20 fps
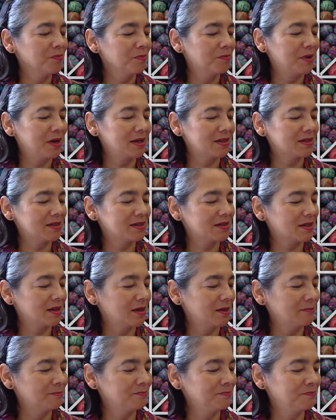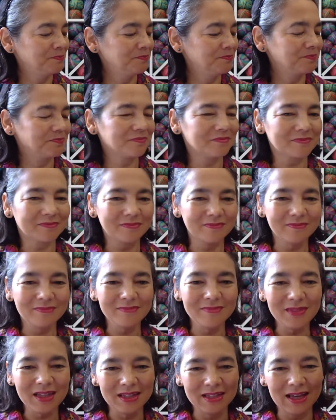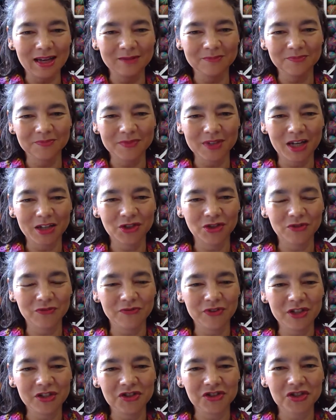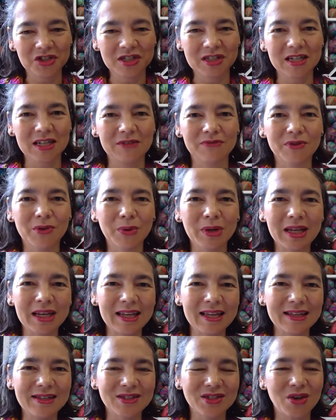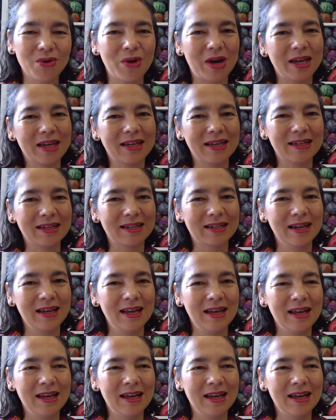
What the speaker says: but I should finish the sleeve quickly so I can,